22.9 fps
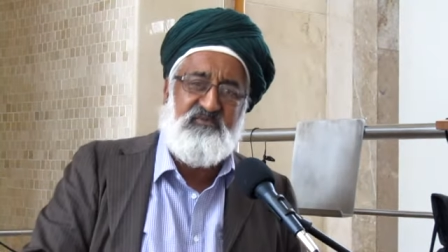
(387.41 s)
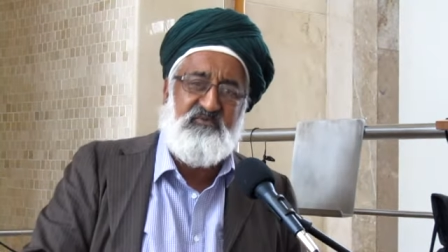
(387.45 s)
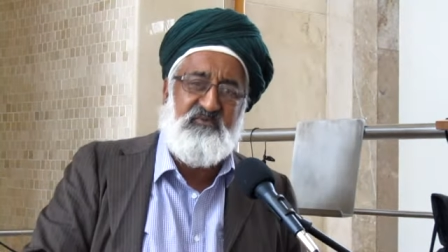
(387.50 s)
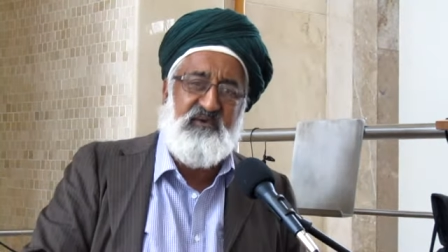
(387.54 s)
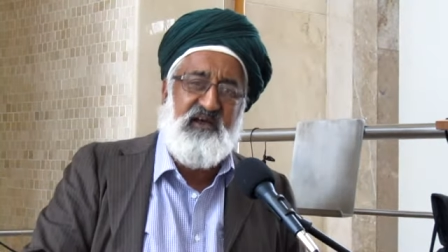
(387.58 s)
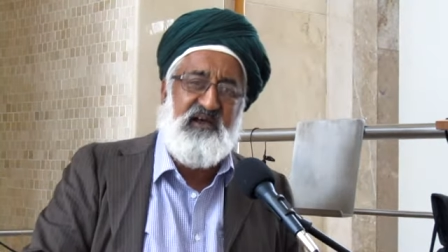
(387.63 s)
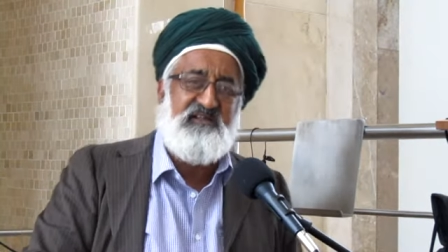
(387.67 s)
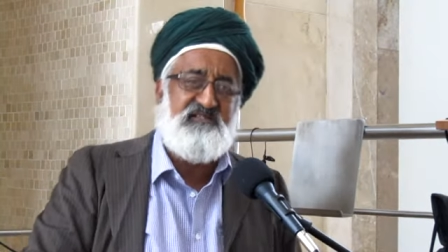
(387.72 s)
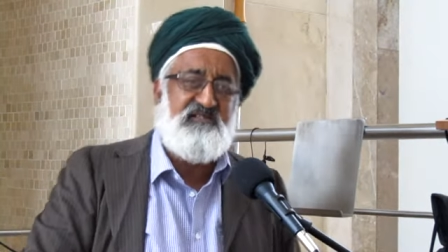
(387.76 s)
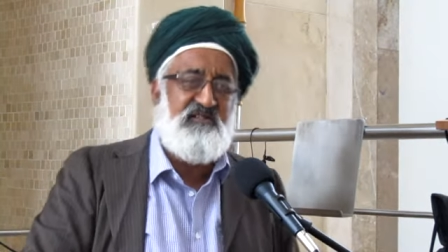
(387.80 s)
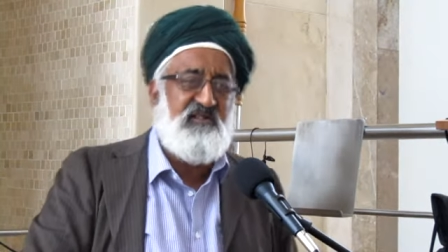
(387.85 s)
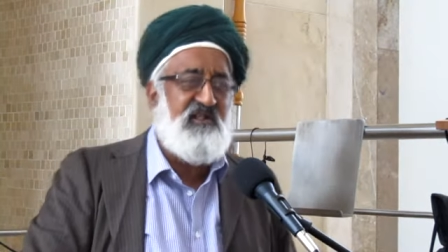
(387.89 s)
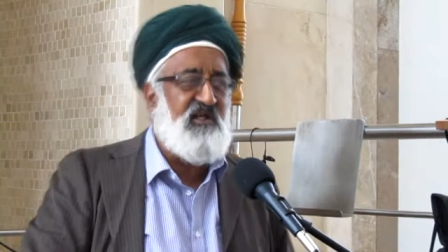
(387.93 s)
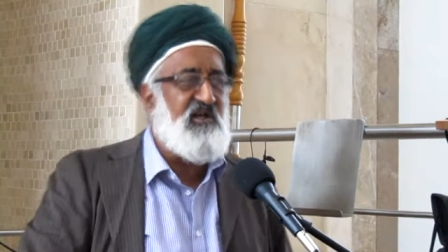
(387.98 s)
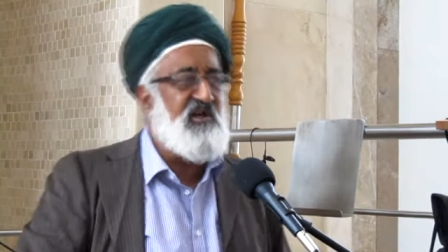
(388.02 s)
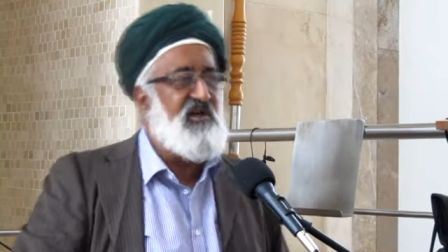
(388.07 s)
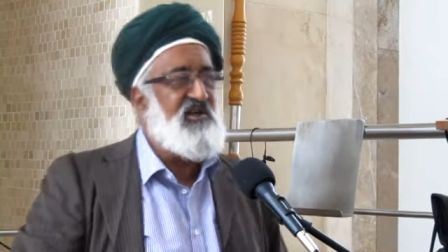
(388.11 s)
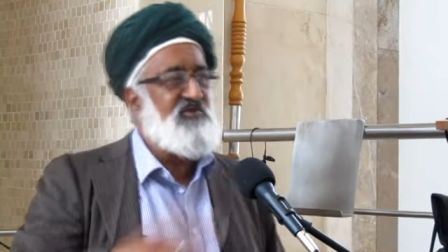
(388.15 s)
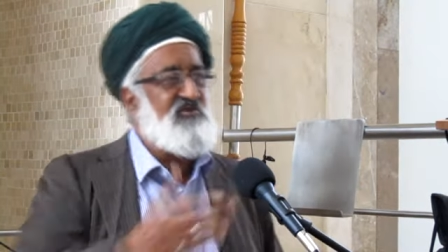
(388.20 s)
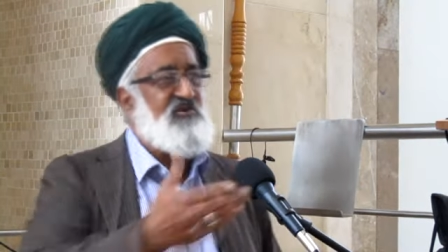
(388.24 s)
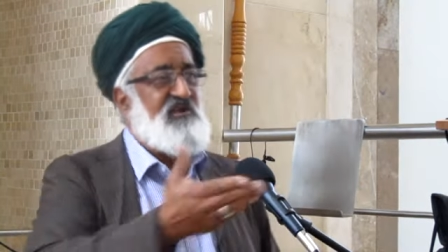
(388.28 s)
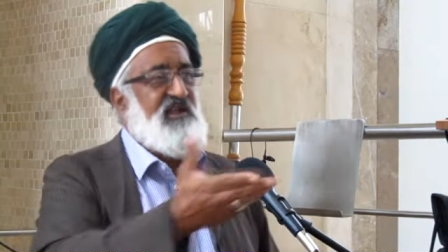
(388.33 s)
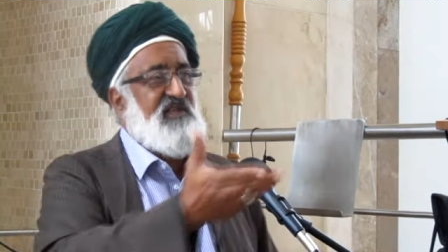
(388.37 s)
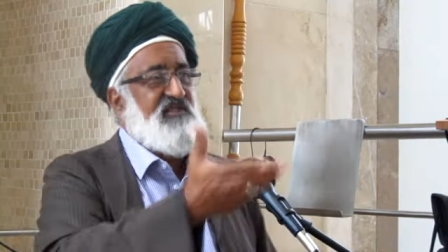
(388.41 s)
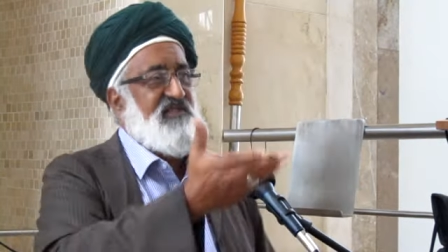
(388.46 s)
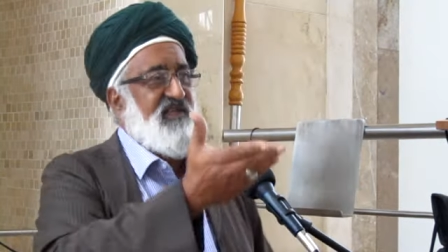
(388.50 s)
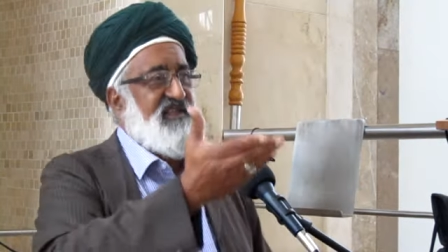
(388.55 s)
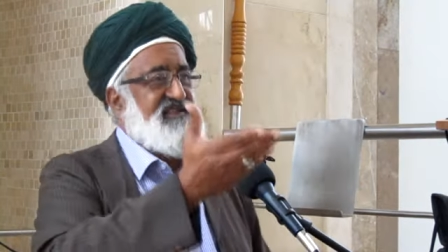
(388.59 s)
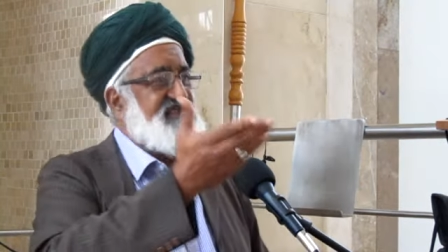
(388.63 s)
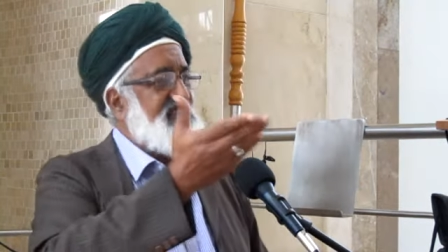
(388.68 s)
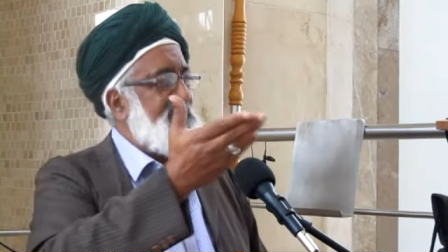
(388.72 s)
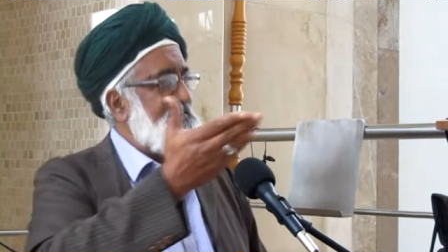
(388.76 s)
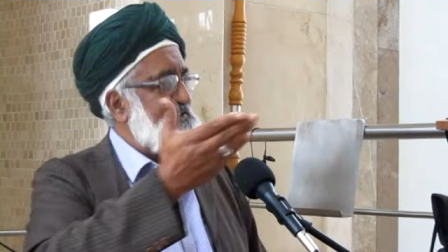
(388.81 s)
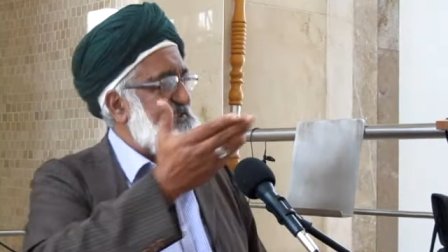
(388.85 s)
Subhanallah. Look at
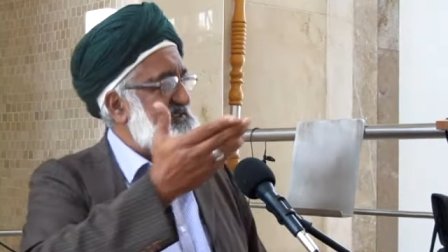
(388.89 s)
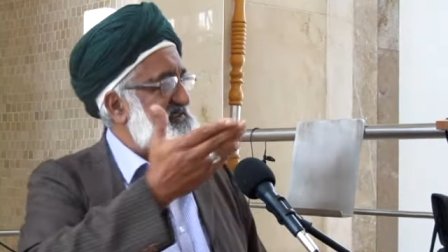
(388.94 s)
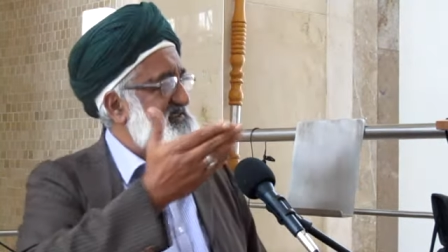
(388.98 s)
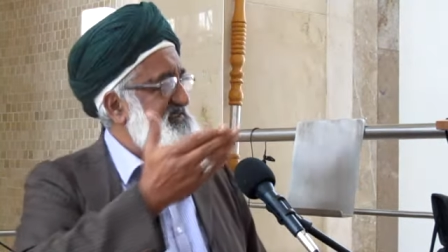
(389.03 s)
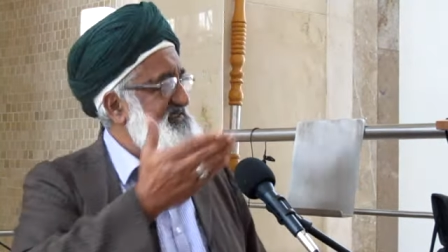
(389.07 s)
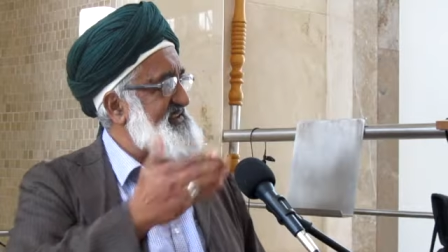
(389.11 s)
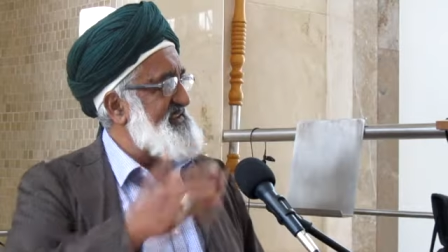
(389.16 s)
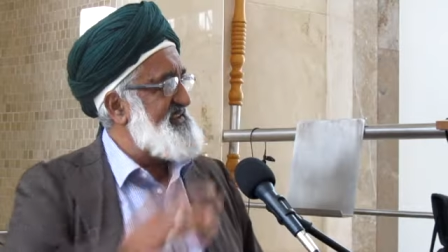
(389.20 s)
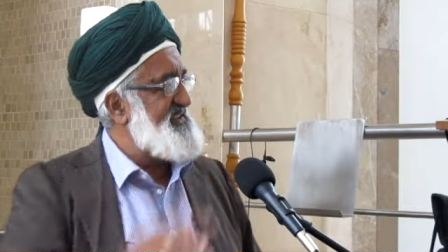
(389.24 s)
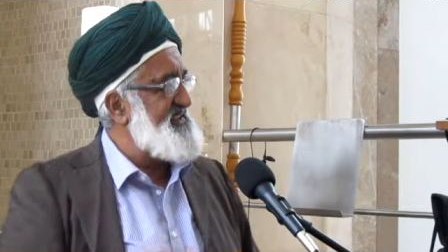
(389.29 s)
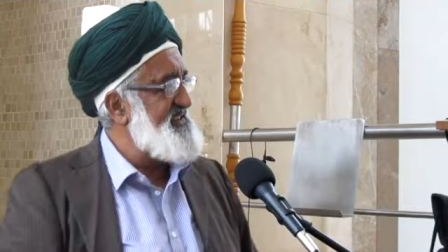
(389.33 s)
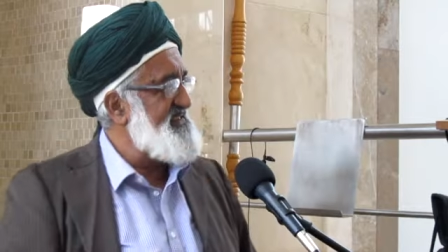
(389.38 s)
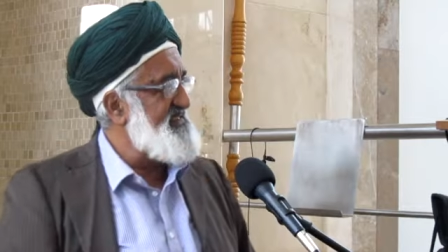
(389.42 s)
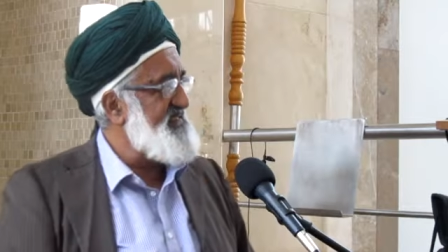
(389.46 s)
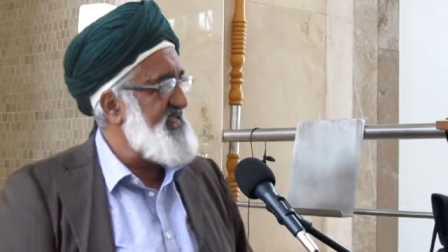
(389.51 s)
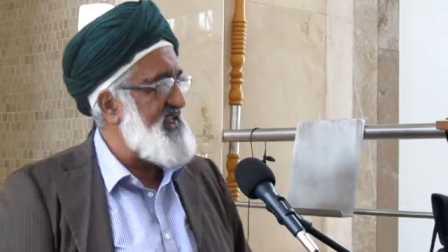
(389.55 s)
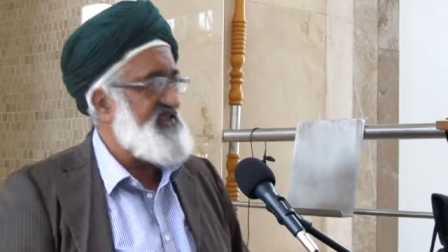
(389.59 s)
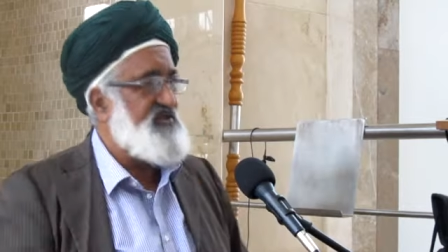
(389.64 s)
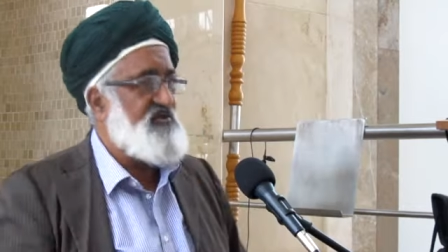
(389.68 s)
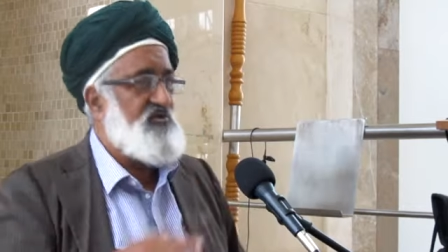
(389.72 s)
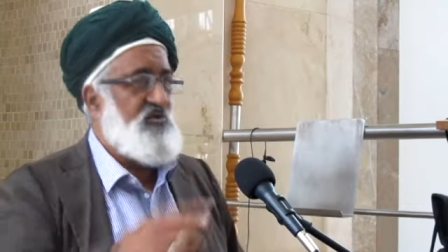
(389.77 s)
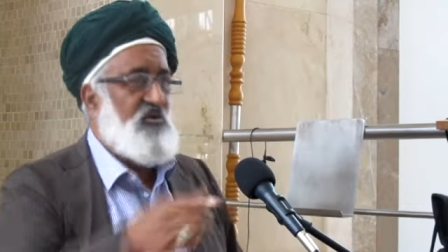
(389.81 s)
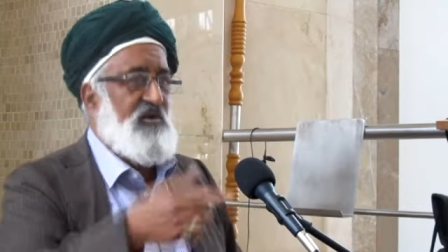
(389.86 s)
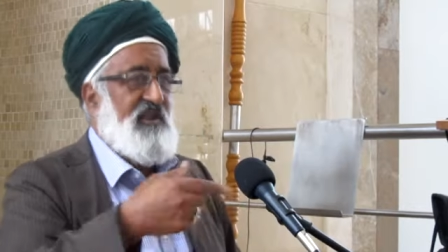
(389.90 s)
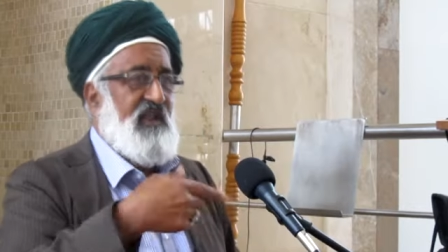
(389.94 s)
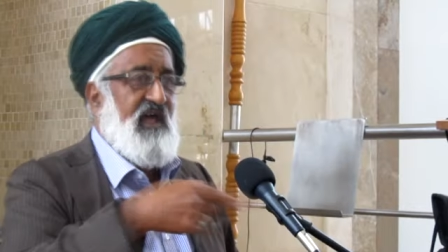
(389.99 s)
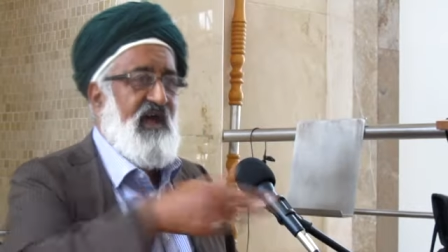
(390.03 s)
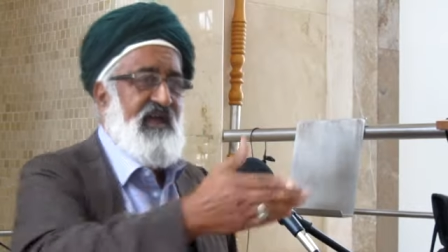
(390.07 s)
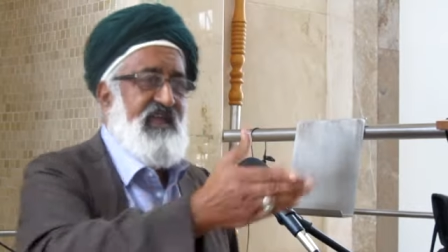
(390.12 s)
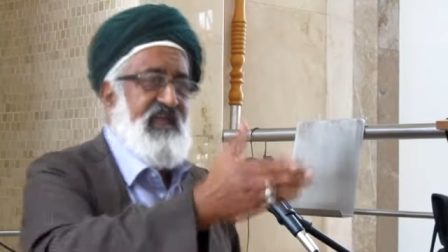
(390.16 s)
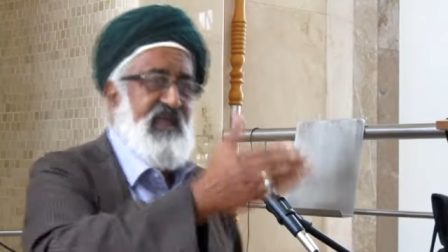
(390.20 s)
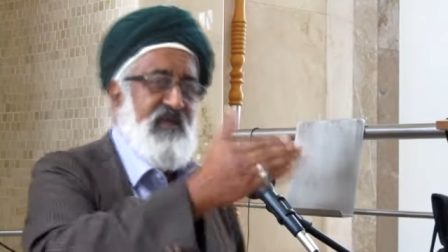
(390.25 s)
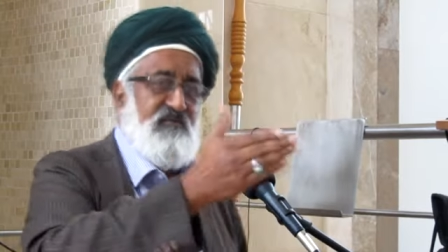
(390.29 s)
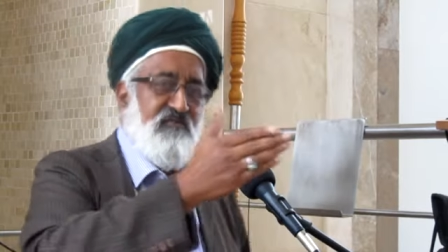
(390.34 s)
that status that you and
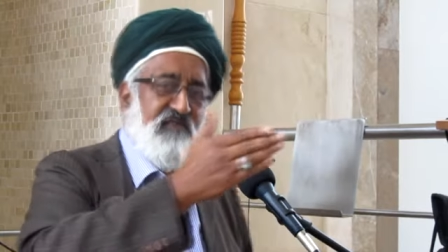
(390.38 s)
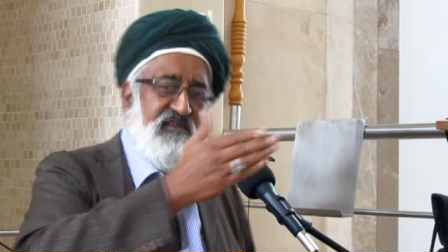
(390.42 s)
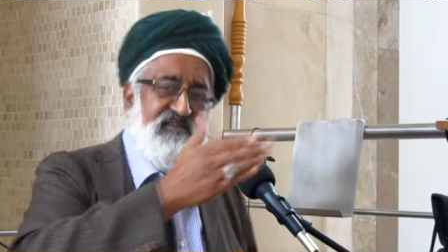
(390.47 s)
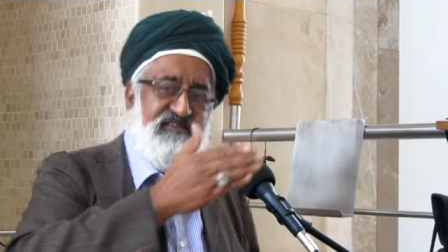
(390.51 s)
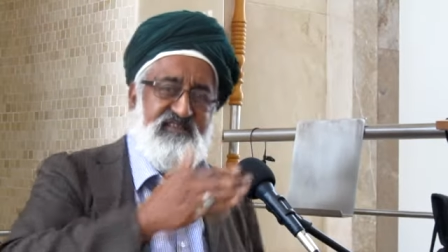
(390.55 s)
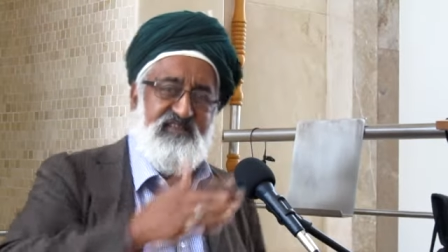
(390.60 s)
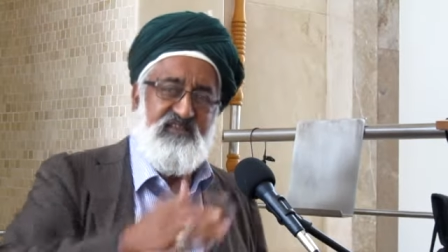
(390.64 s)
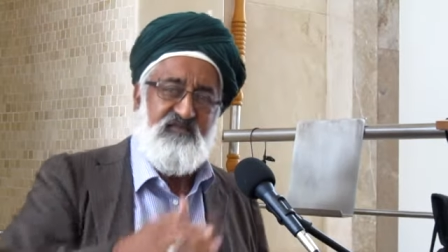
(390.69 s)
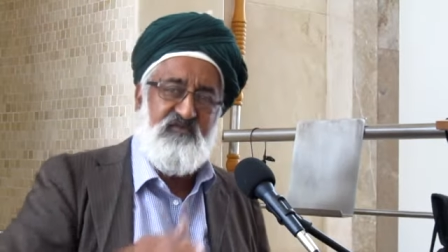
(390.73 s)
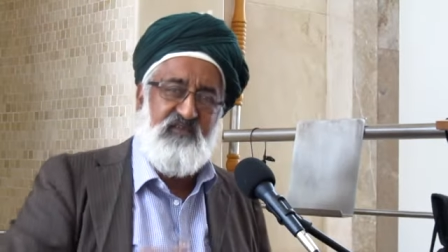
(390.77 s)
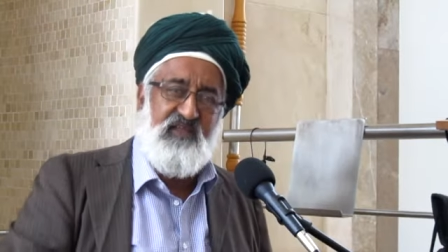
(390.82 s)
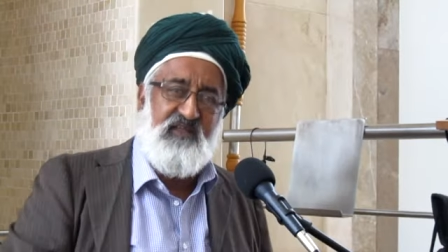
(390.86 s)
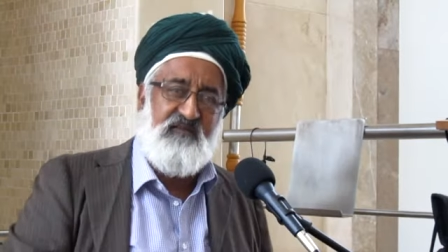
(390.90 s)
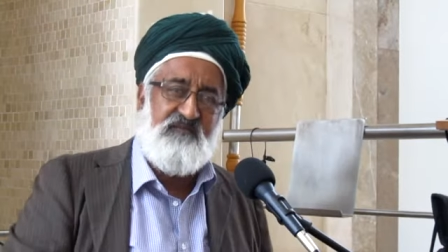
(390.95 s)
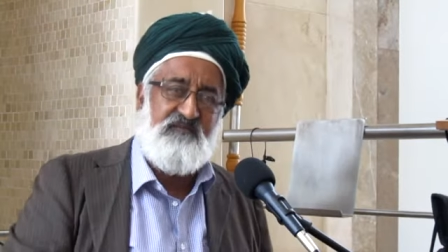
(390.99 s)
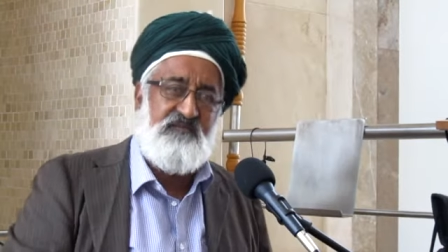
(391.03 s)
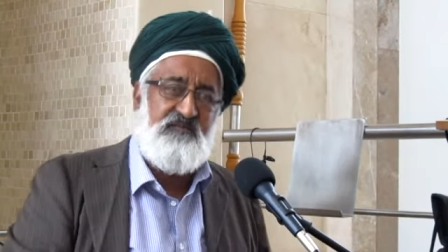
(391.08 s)
I am receiving.